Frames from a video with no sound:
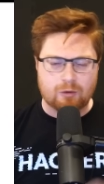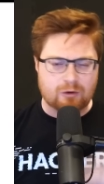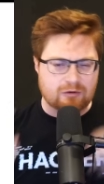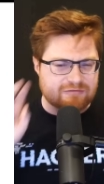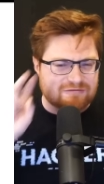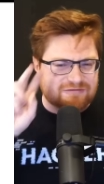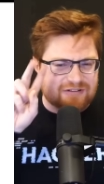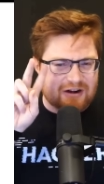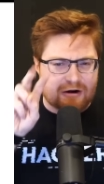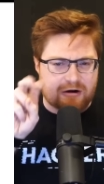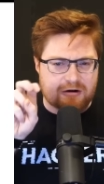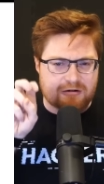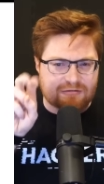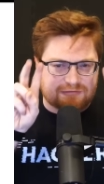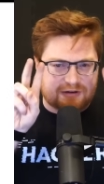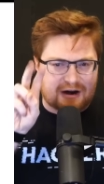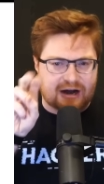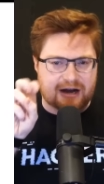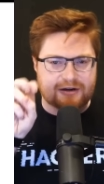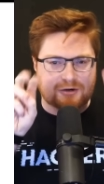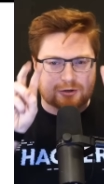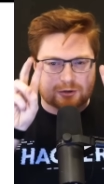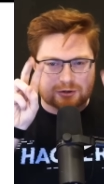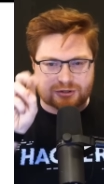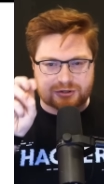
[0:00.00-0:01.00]
oh, verify
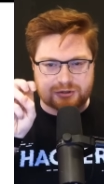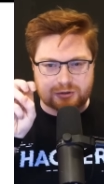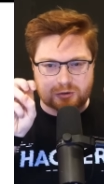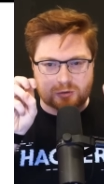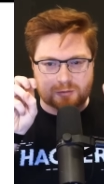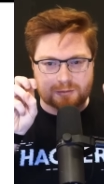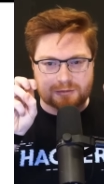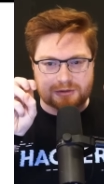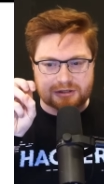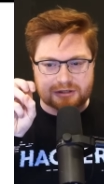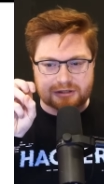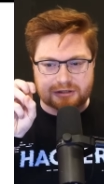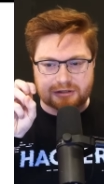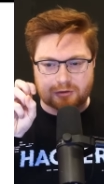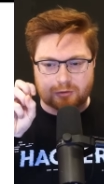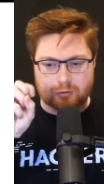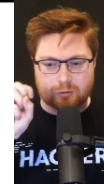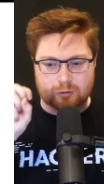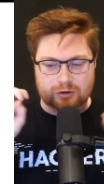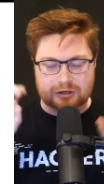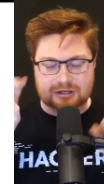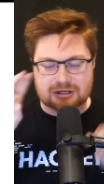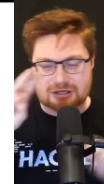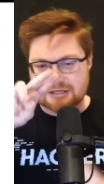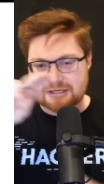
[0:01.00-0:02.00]
you're human
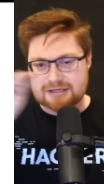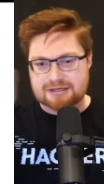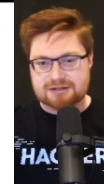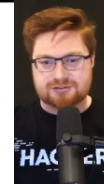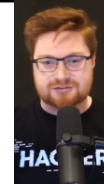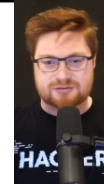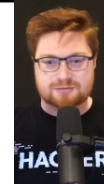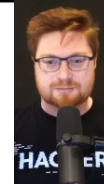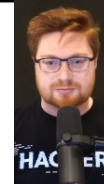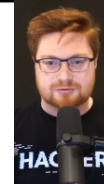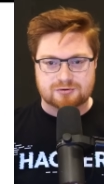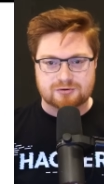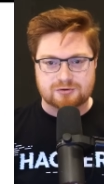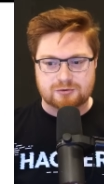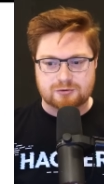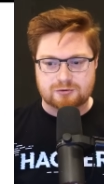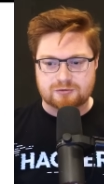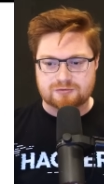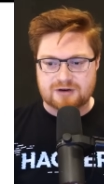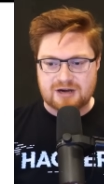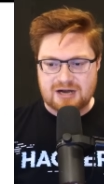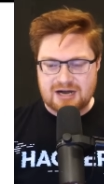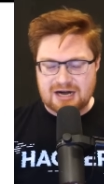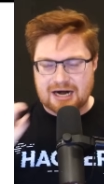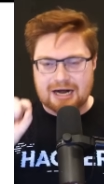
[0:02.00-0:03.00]
or click to
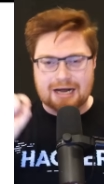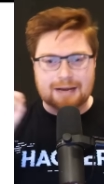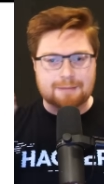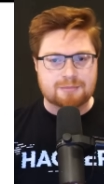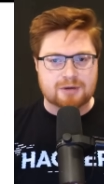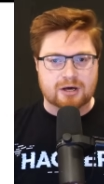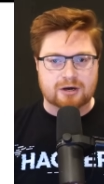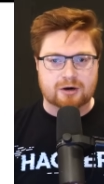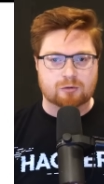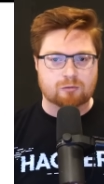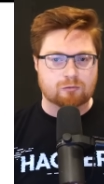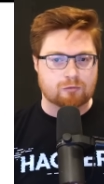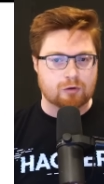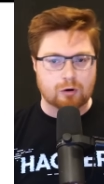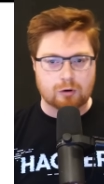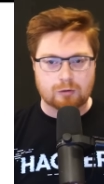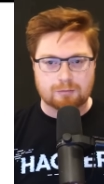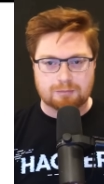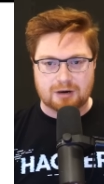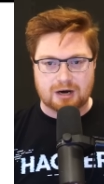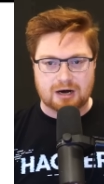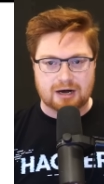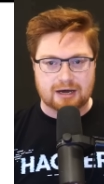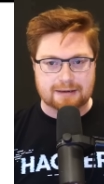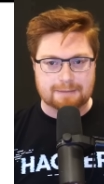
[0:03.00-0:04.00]
prove I'm not a
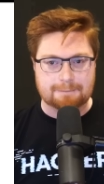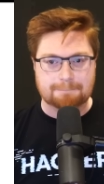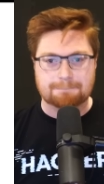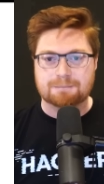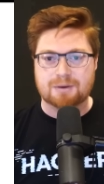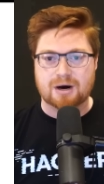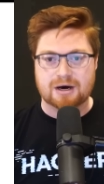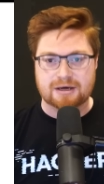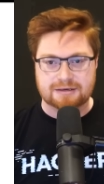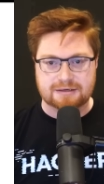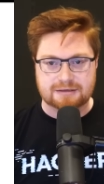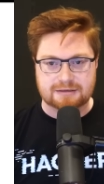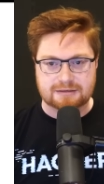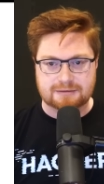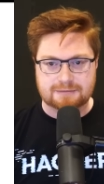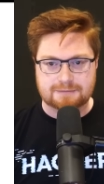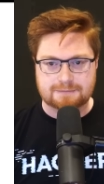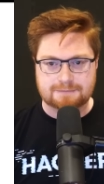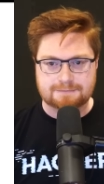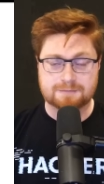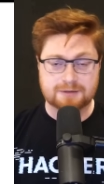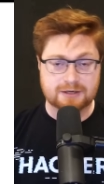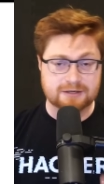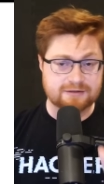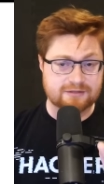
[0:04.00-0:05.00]
robot button.
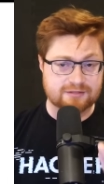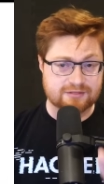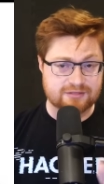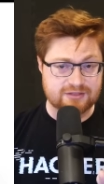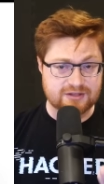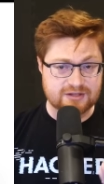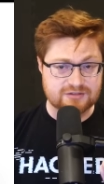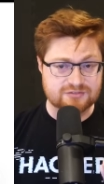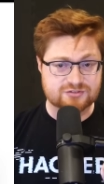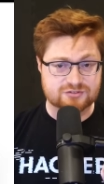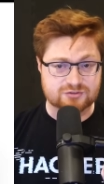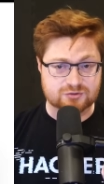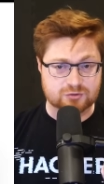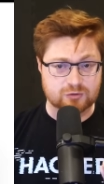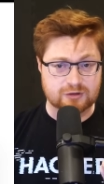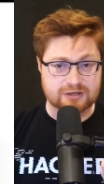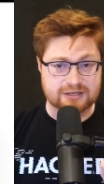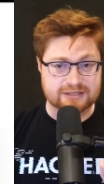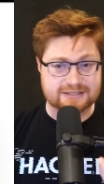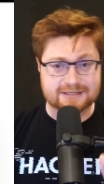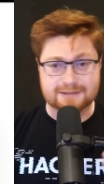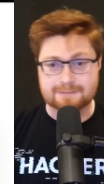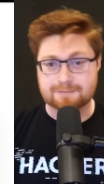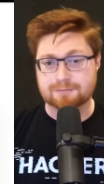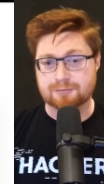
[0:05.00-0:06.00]
But this
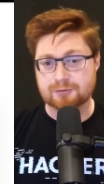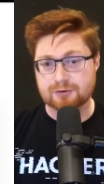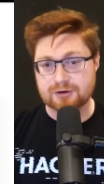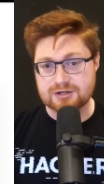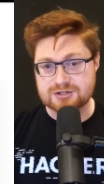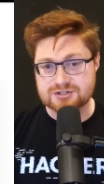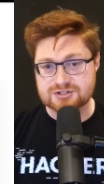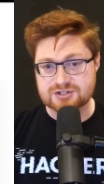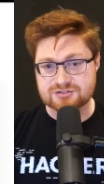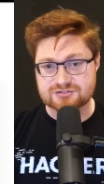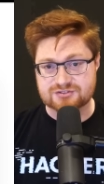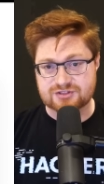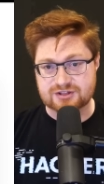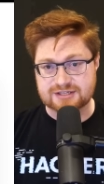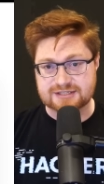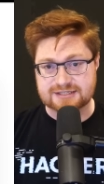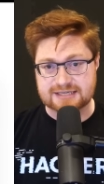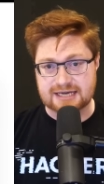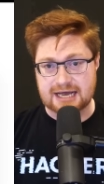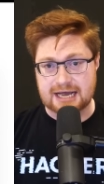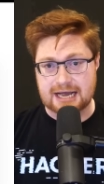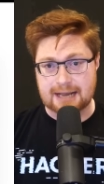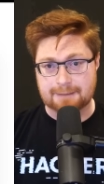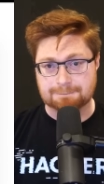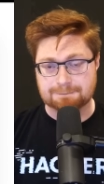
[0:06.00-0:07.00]
trick bridges the
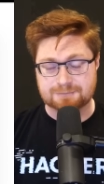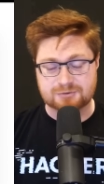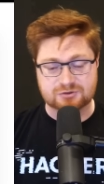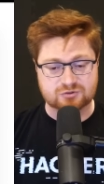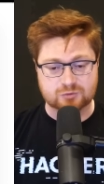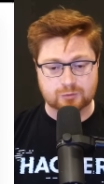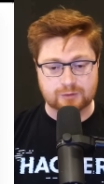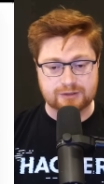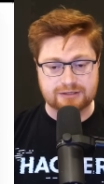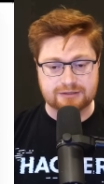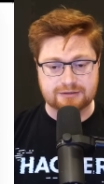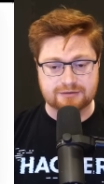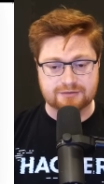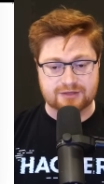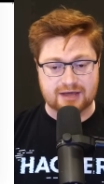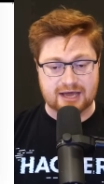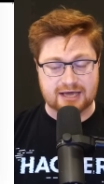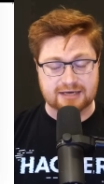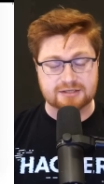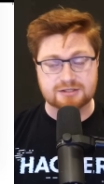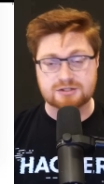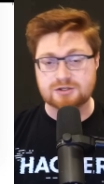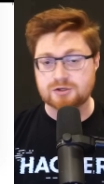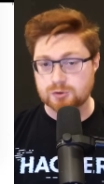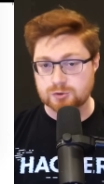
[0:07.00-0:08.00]
gap between
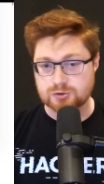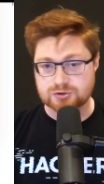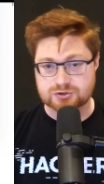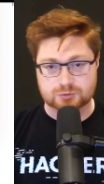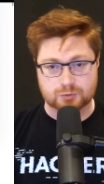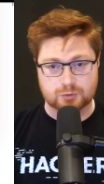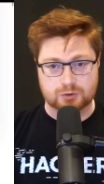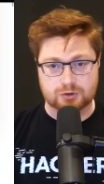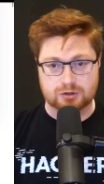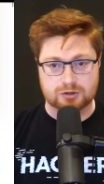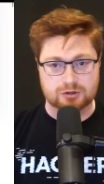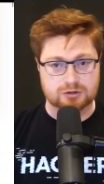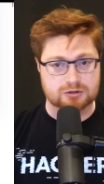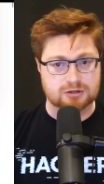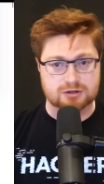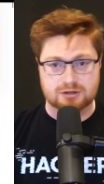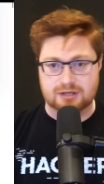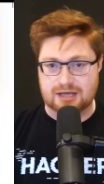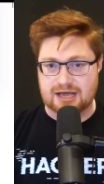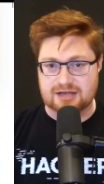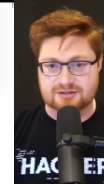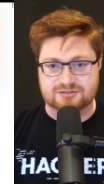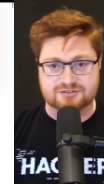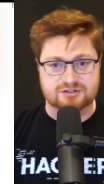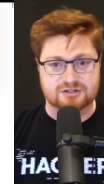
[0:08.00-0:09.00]
that usual,
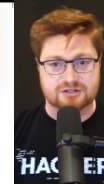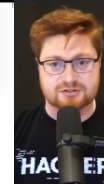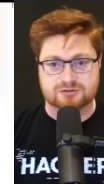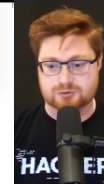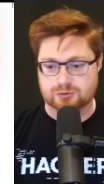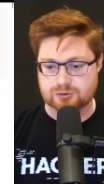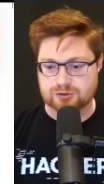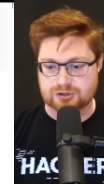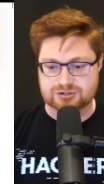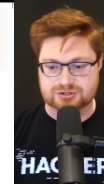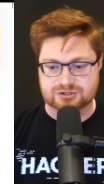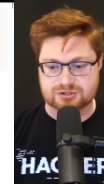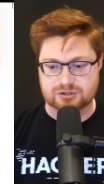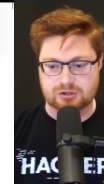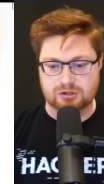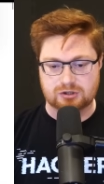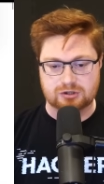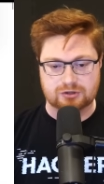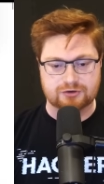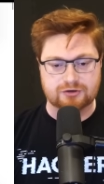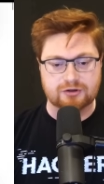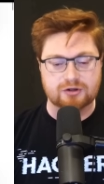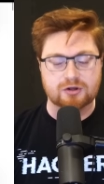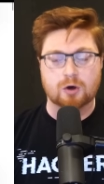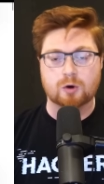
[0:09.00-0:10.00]
classic,
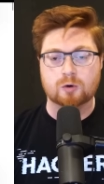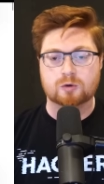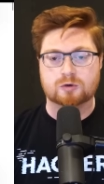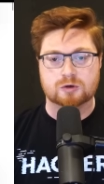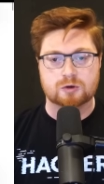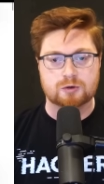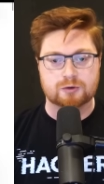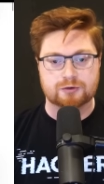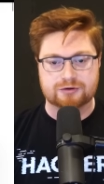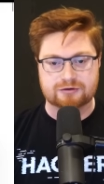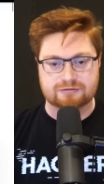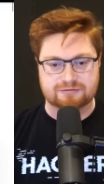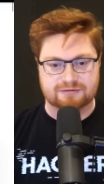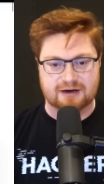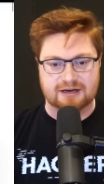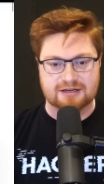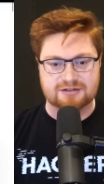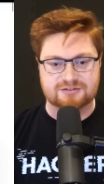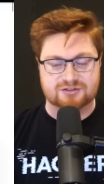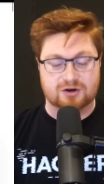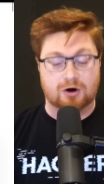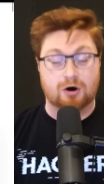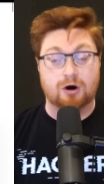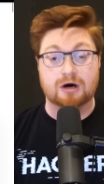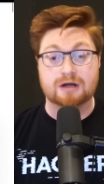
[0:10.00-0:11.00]
traditional, local
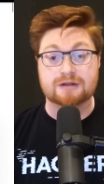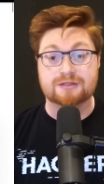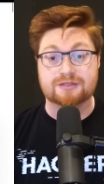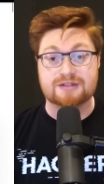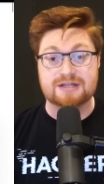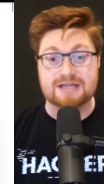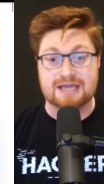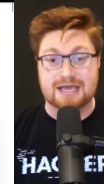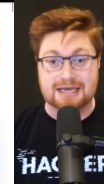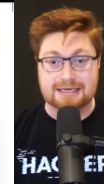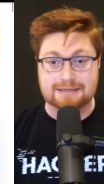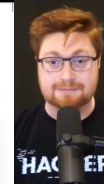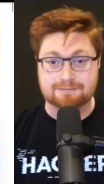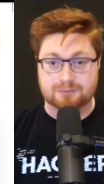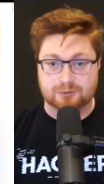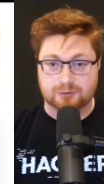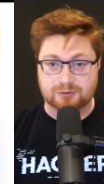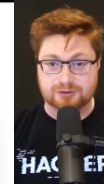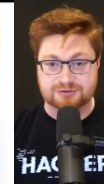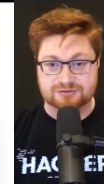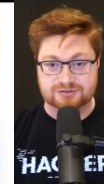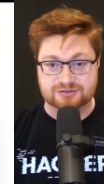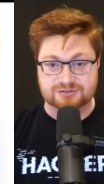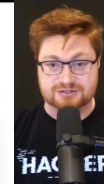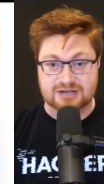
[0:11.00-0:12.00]
device on the
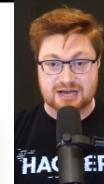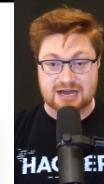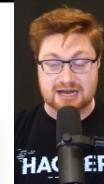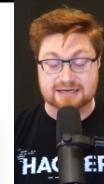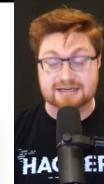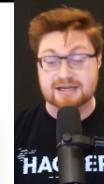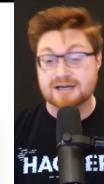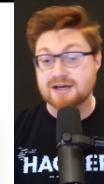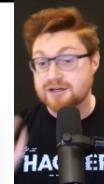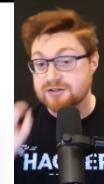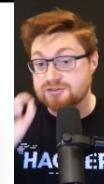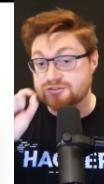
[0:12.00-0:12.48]
endpoint attack